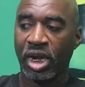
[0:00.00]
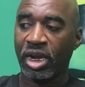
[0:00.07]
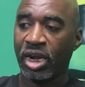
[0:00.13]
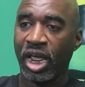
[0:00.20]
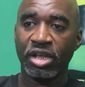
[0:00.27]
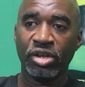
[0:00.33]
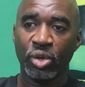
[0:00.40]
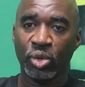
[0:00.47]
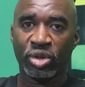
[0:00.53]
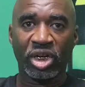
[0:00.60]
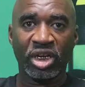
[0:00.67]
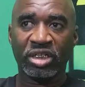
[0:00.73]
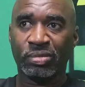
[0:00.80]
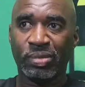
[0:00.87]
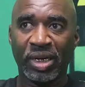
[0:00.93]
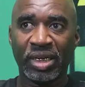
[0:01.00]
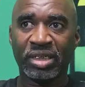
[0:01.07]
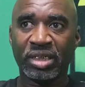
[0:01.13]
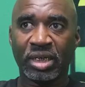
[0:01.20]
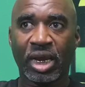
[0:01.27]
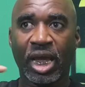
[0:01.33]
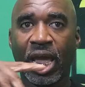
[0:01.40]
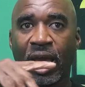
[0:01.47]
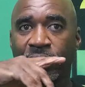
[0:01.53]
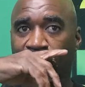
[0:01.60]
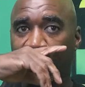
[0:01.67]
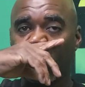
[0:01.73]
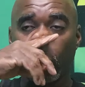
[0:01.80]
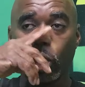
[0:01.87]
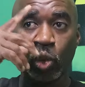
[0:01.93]
they using this bitch
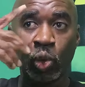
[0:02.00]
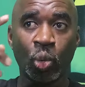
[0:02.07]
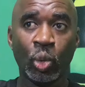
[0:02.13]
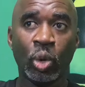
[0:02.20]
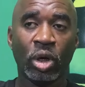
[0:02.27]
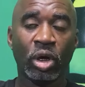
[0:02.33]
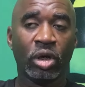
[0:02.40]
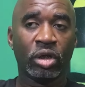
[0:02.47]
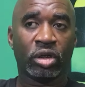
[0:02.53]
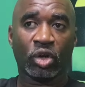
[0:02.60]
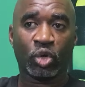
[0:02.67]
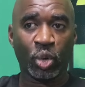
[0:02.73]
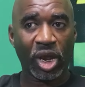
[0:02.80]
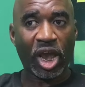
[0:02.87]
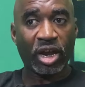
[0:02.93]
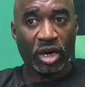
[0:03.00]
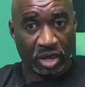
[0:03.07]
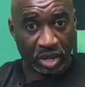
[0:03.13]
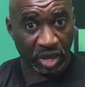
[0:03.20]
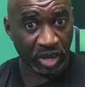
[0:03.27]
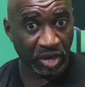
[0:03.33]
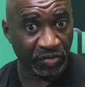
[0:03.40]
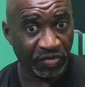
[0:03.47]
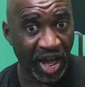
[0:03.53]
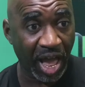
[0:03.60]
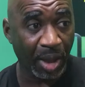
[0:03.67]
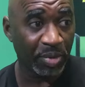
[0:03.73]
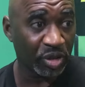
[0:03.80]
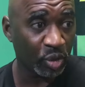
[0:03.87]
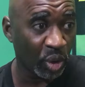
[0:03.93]
as a tool to create a, a,
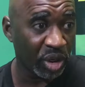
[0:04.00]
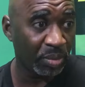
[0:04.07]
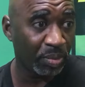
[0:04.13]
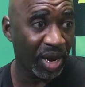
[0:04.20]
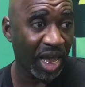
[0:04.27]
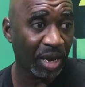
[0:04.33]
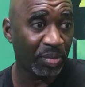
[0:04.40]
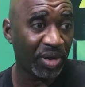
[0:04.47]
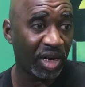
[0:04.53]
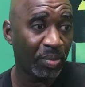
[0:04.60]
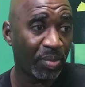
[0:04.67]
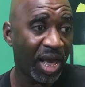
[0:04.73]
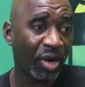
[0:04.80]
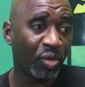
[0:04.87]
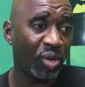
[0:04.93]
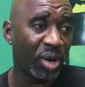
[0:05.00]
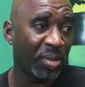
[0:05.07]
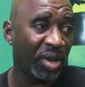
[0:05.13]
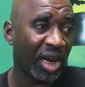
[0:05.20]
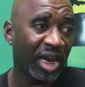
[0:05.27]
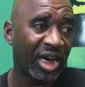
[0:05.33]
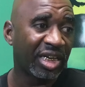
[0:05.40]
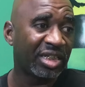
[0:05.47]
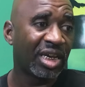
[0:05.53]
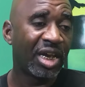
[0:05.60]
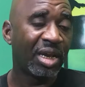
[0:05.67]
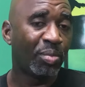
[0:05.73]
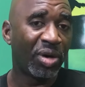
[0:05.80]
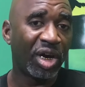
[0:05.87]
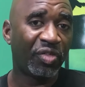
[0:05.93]
divide between black men and black women. And
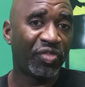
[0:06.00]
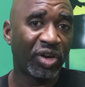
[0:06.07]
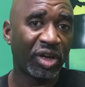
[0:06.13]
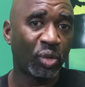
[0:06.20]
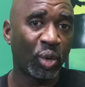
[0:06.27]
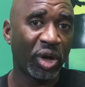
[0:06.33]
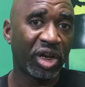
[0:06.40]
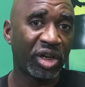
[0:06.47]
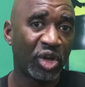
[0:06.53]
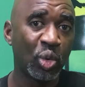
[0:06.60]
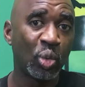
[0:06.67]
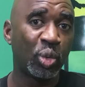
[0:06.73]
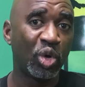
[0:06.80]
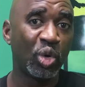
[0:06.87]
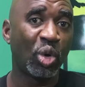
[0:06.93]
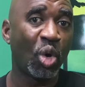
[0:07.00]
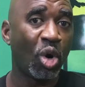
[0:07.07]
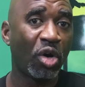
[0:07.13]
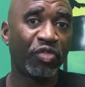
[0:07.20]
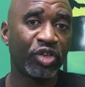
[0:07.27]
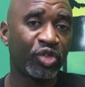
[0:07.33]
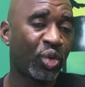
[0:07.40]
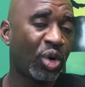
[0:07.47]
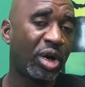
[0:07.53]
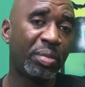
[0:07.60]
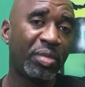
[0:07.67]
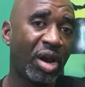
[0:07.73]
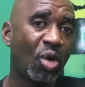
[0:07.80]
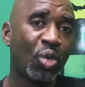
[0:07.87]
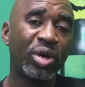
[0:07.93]
this motherfucker, where you you go up for
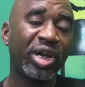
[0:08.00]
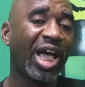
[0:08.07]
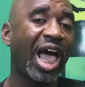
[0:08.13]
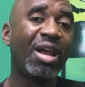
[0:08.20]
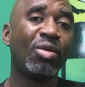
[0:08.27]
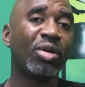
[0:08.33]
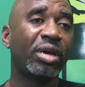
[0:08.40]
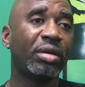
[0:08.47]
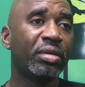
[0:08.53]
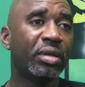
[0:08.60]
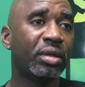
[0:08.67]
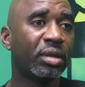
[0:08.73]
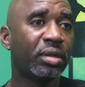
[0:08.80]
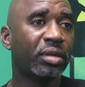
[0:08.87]
Trump? No, nigga, this I don't.